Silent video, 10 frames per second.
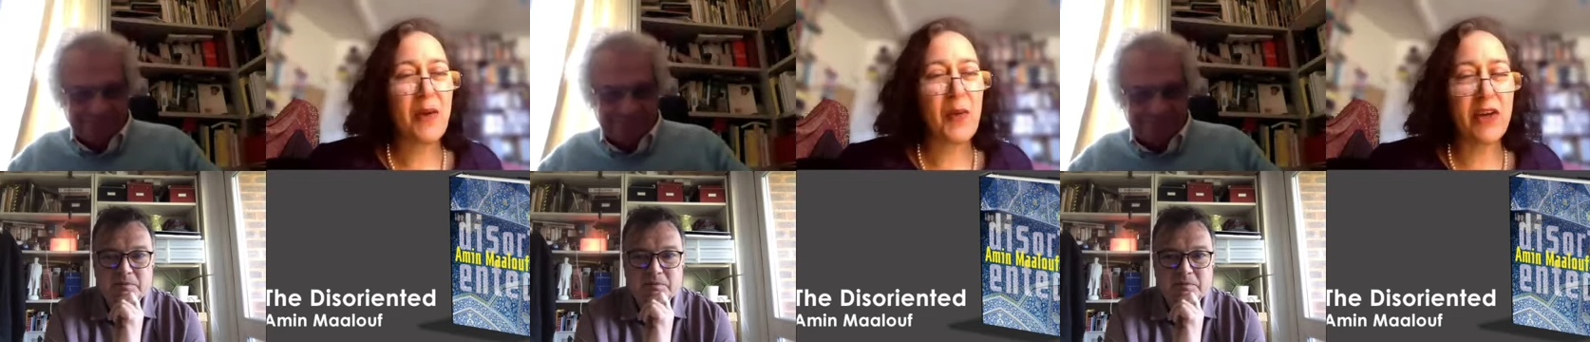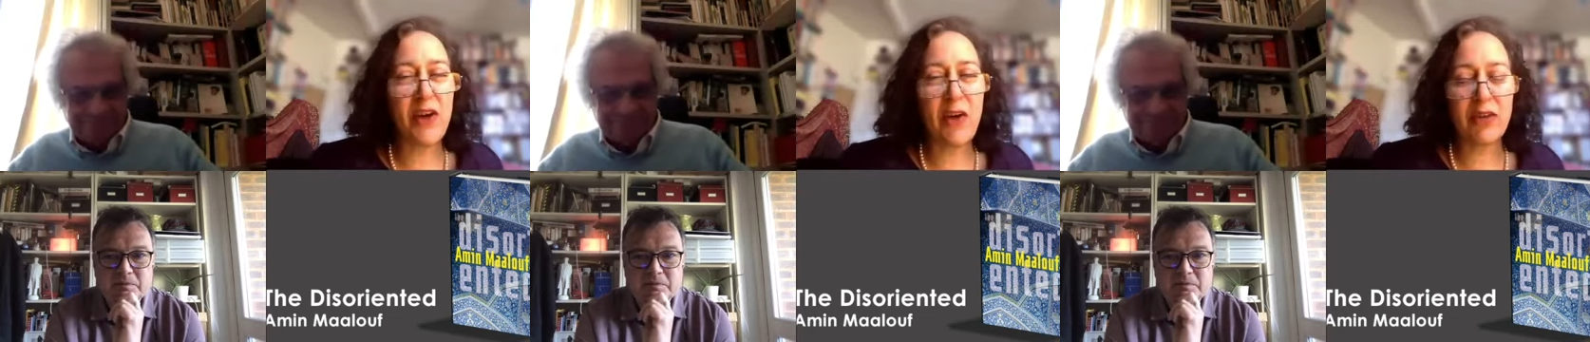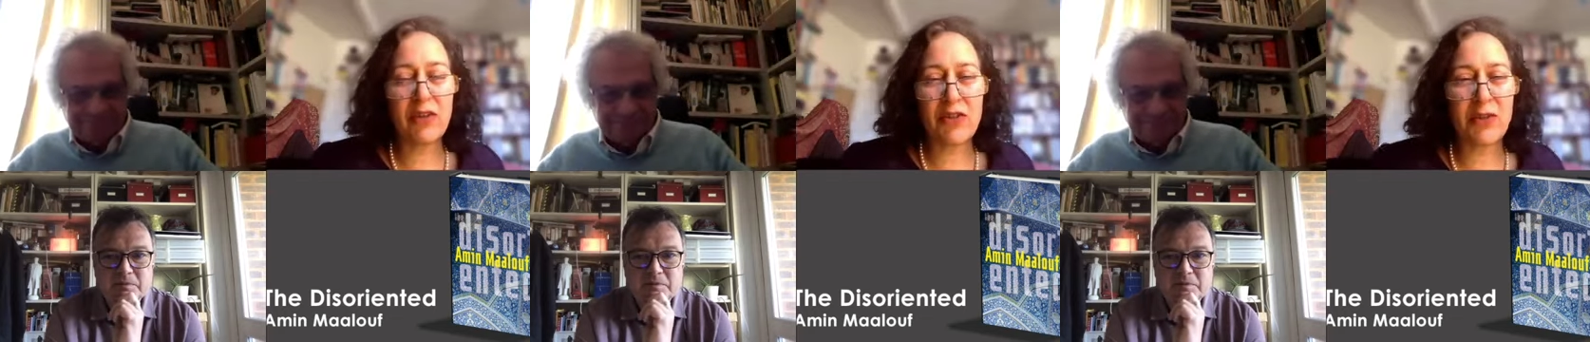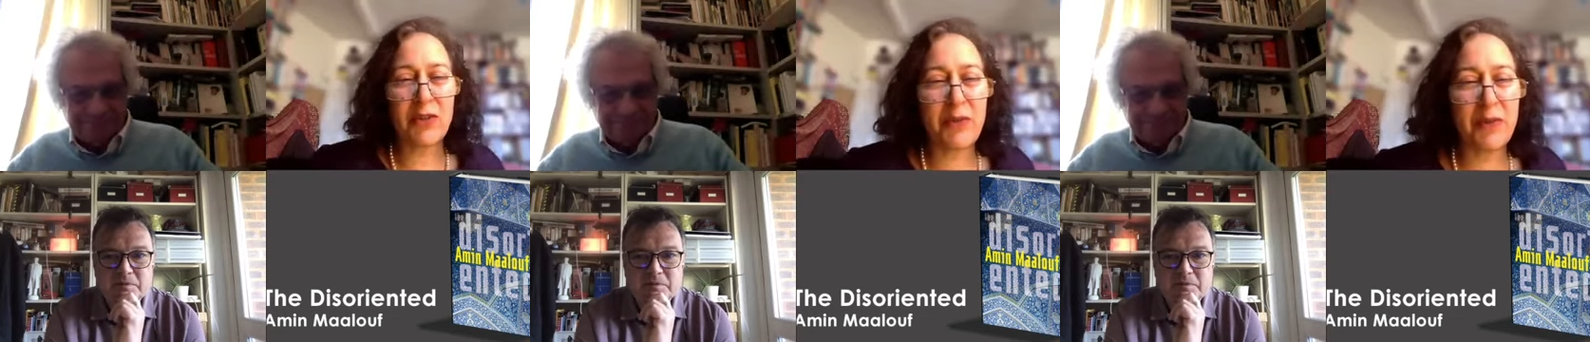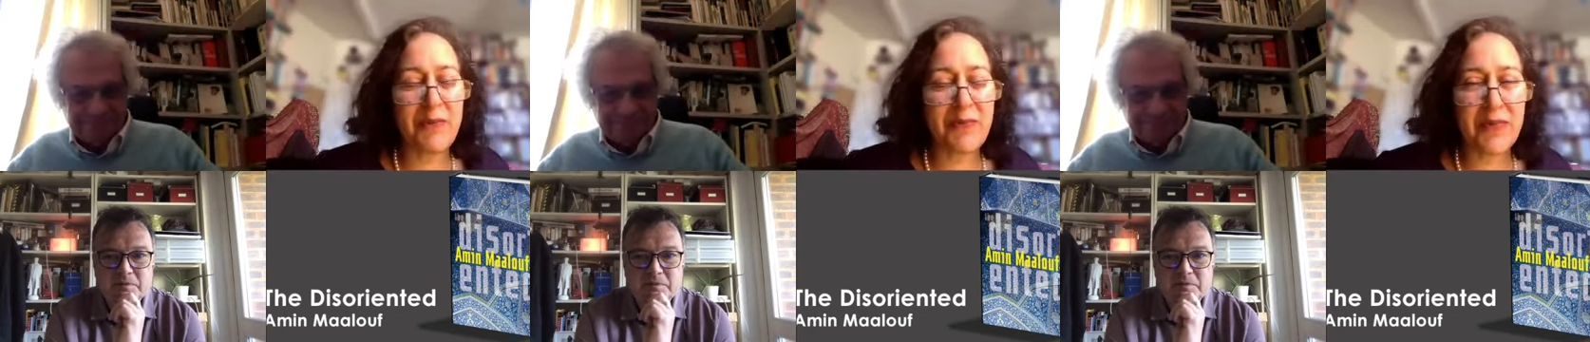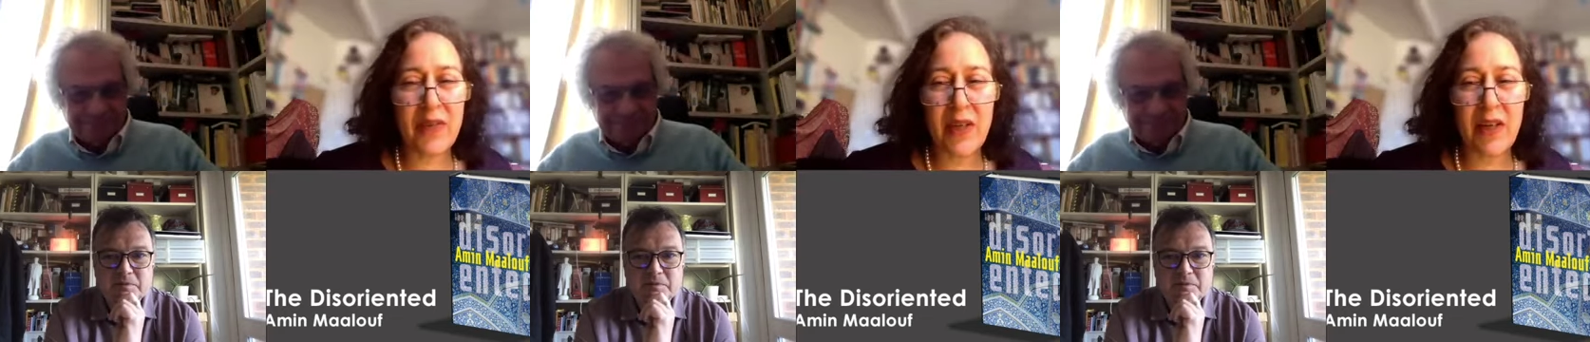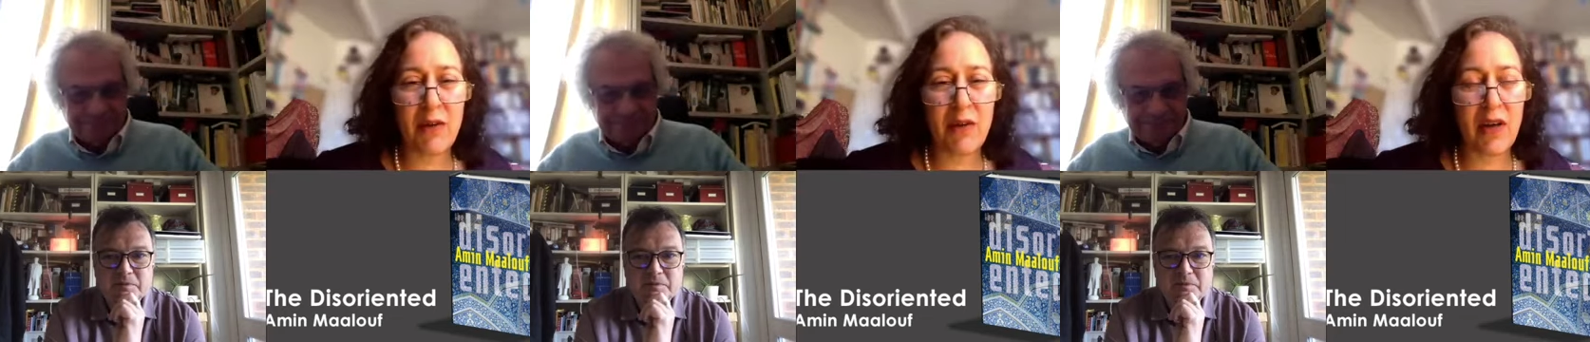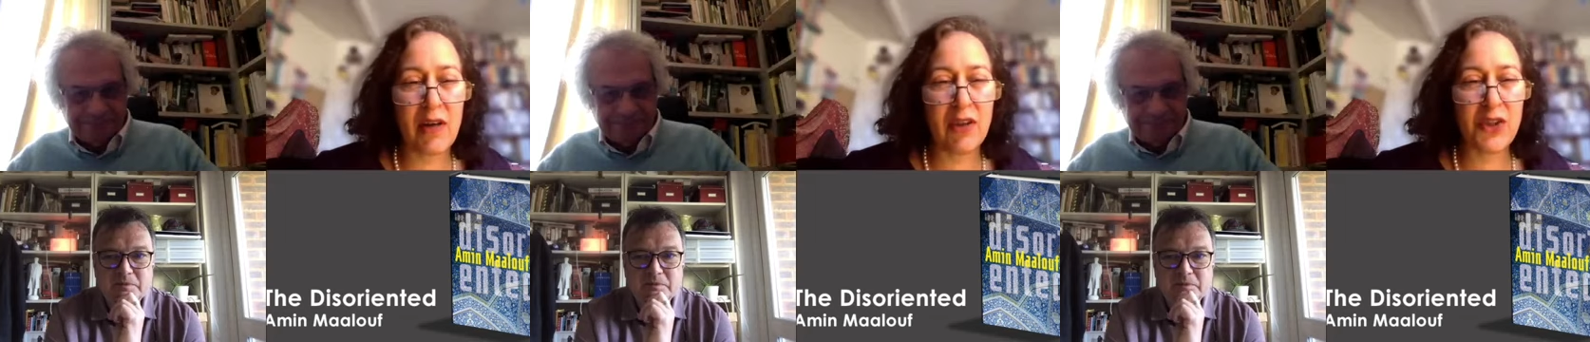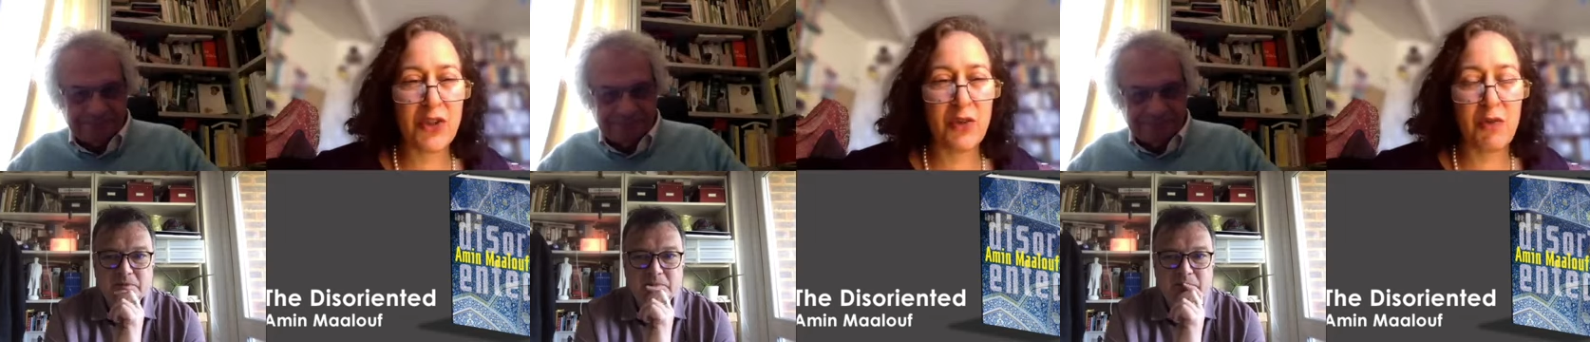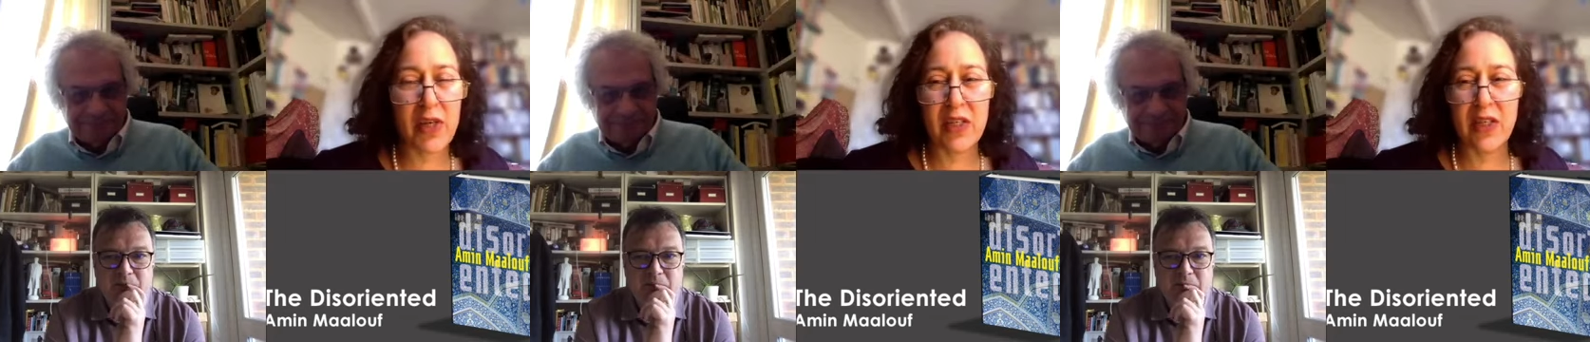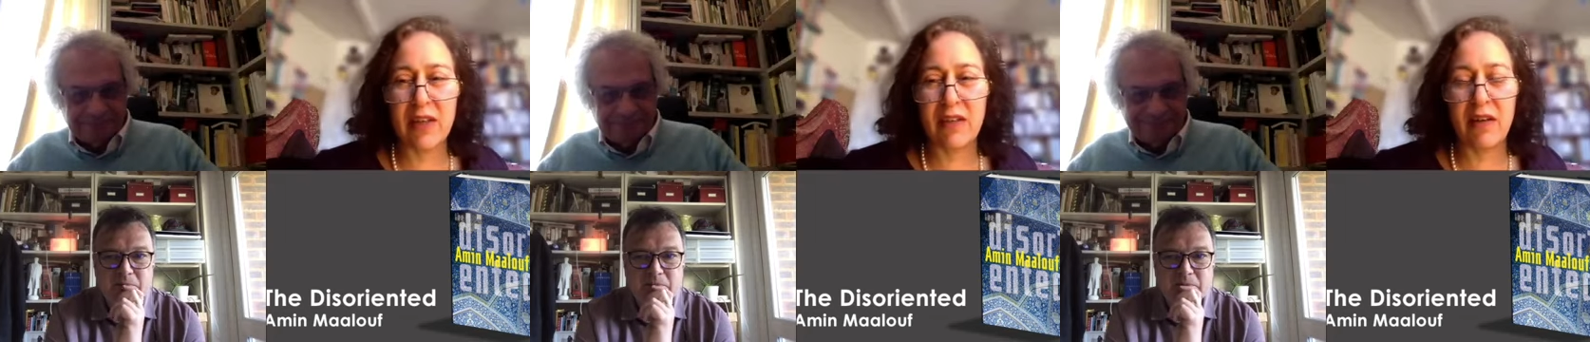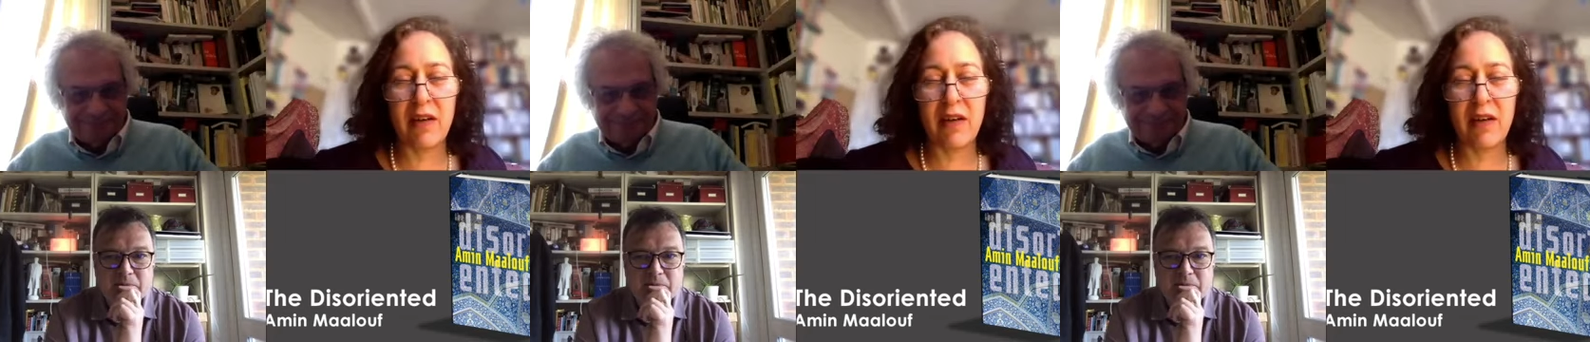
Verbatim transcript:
Speaker 1: we're going to hear a, a short reading.